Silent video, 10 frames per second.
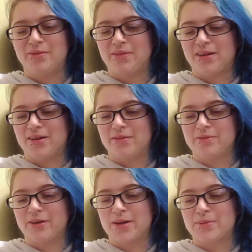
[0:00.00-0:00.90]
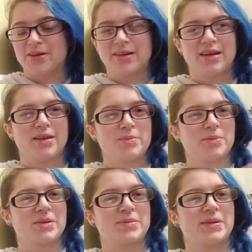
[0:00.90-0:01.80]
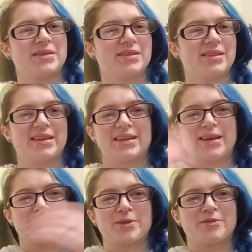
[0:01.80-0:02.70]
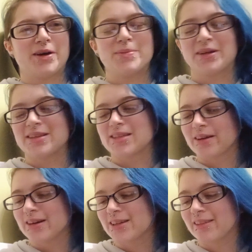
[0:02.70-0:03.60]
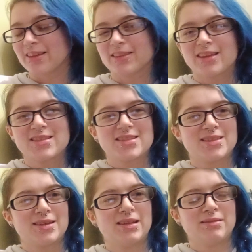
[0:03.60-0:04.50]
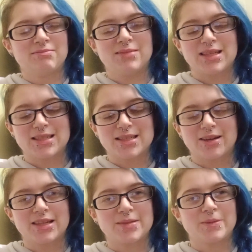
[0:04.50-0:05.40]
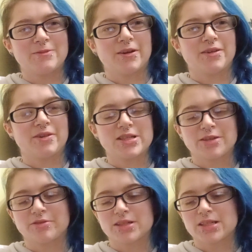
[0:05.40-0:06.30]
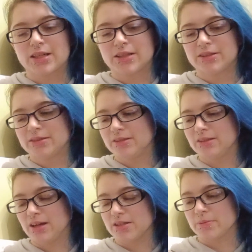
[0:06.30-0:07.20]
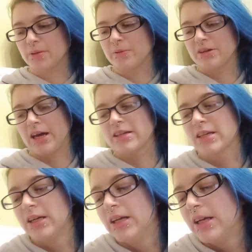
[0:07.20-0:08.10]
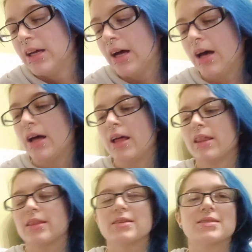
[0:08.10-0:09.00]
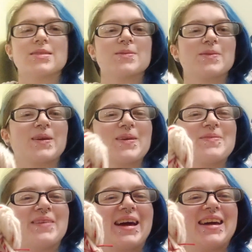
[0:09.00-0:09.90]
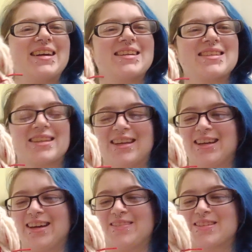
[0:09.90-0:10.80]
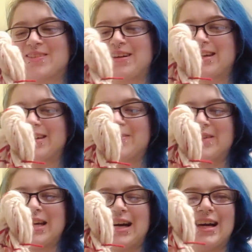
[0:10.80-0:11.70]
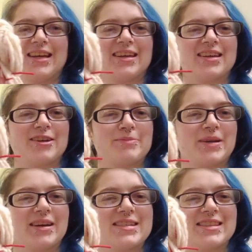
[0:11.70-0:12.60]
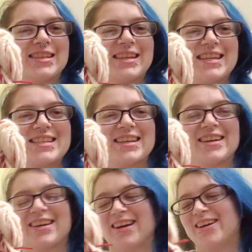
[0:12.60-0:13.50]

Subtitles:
fibre, and I bought my spindle and it came with fibre. So I don't think that's necessarily something very, very different to what I already had. This is what I made. I'm still working on my hank and I've plied in the leader,